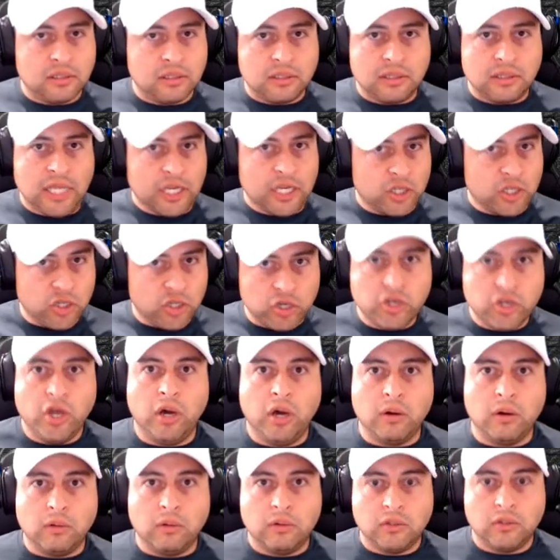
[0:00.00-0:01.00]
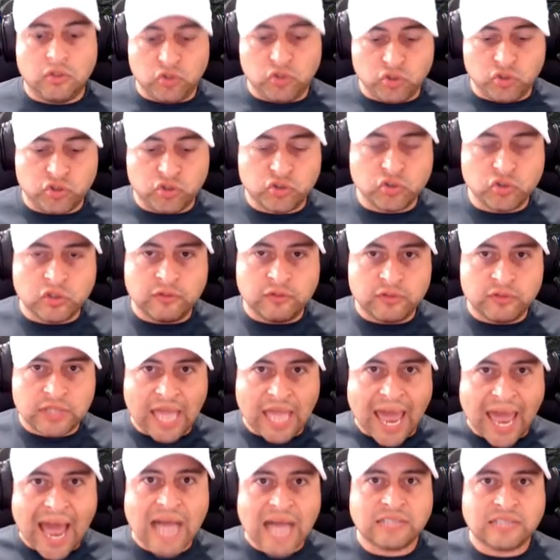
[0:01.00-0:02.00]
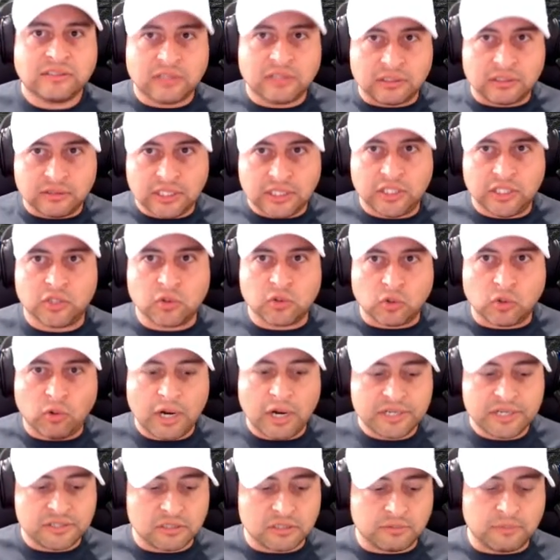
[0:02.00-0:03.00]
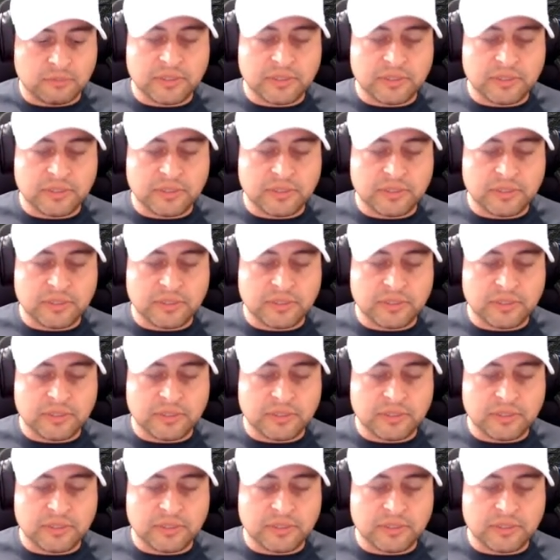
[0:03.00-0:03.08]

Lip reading: Like, no, you should have asked the technical questions,